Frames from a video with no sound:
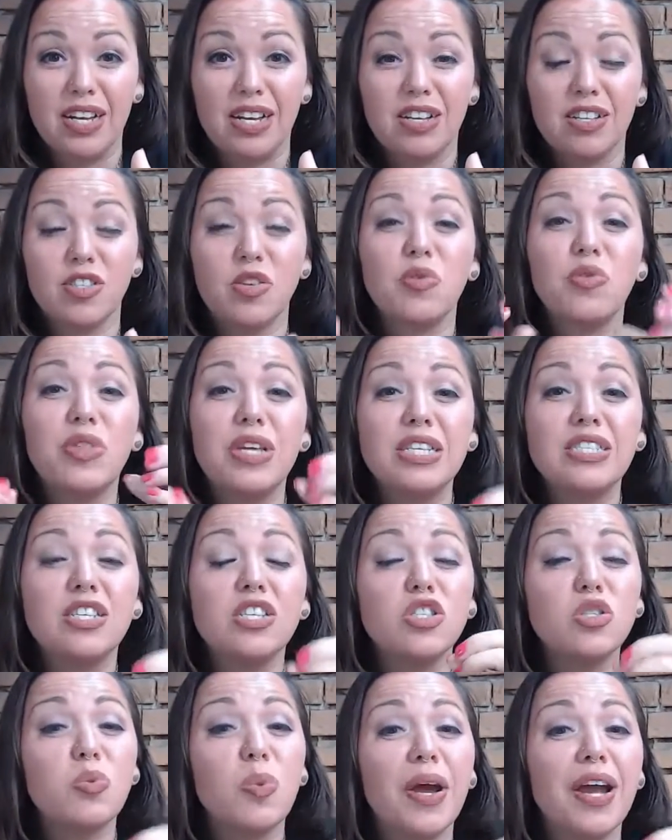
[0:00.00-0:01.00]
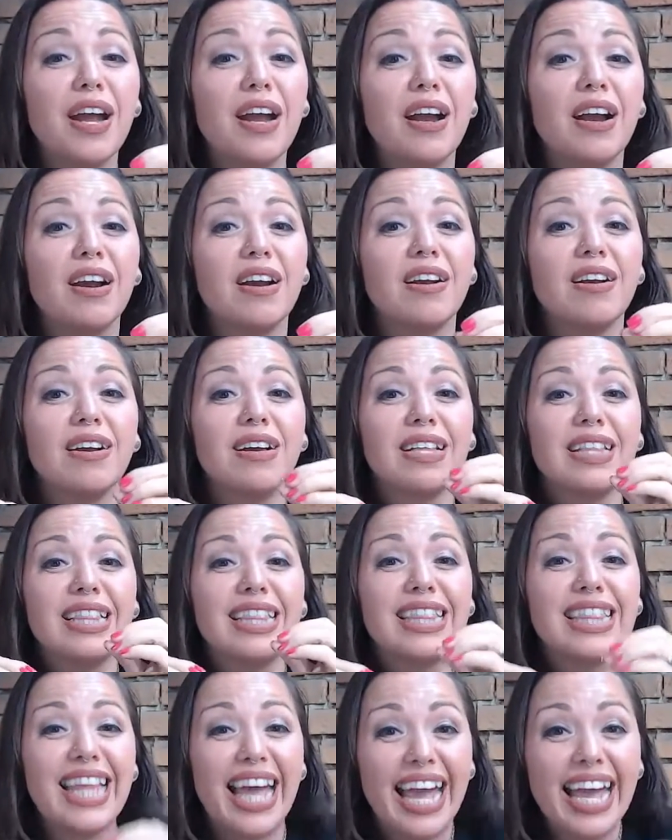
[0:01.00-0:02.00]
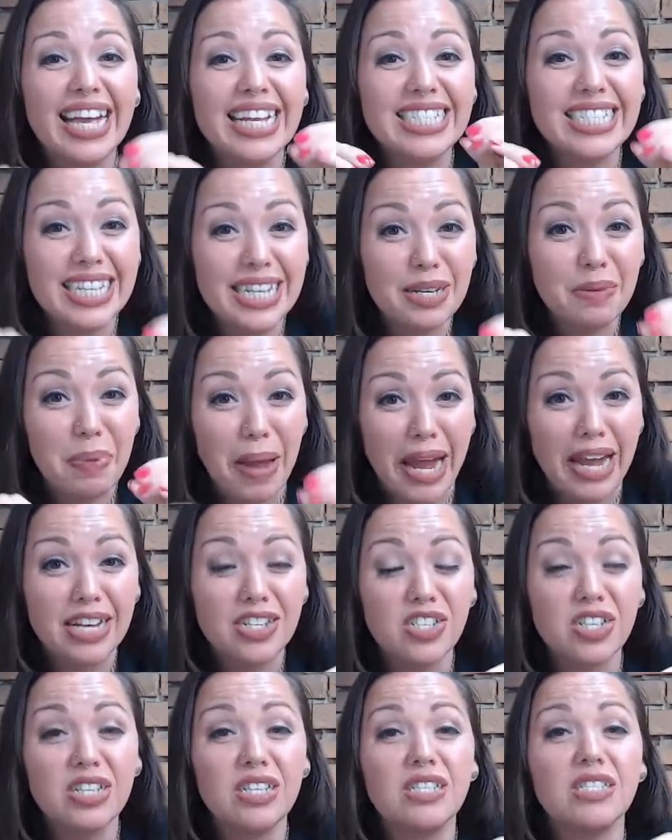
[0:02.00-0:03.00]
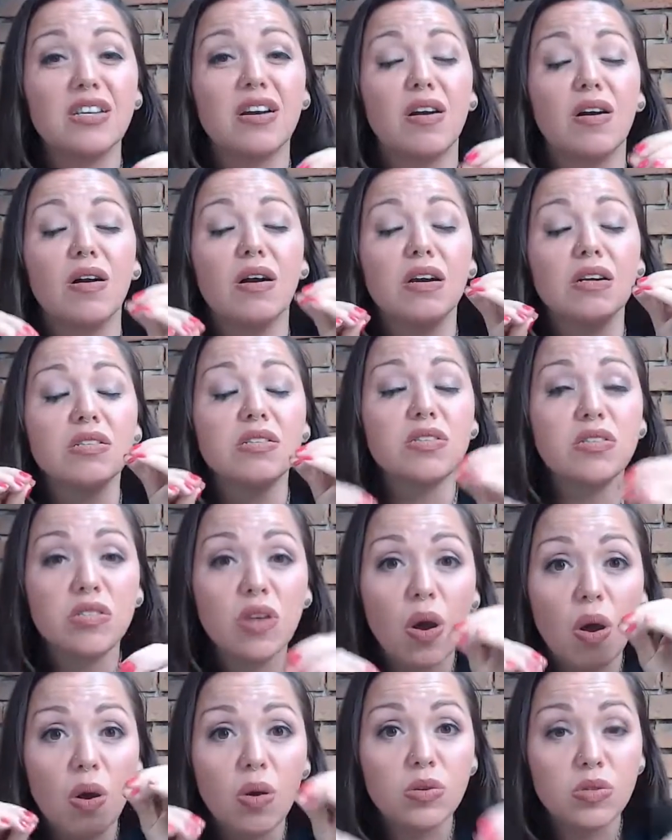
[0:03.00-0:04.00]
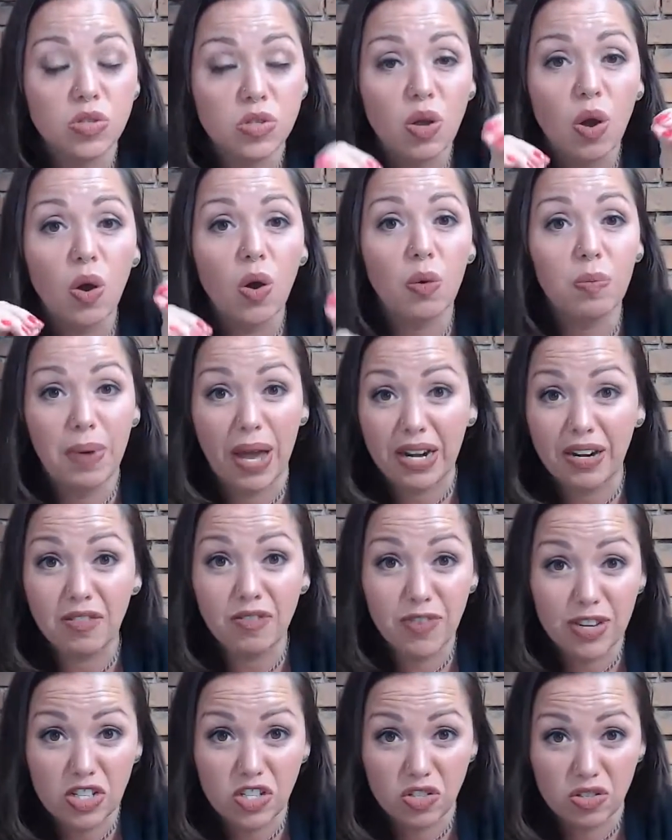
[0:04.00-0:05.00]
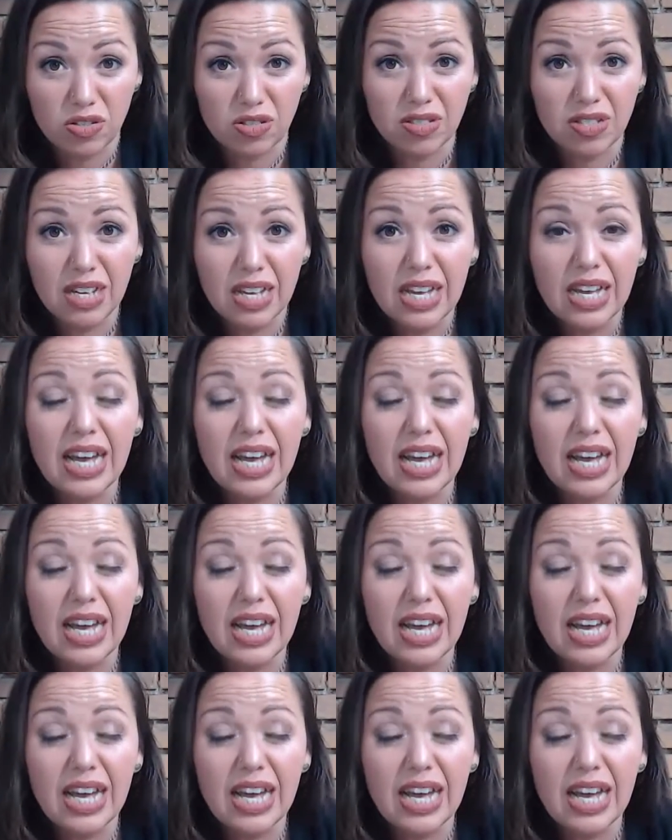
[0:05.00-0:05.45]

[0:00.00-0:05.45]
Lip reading: So this is where landing pages are so beneficial.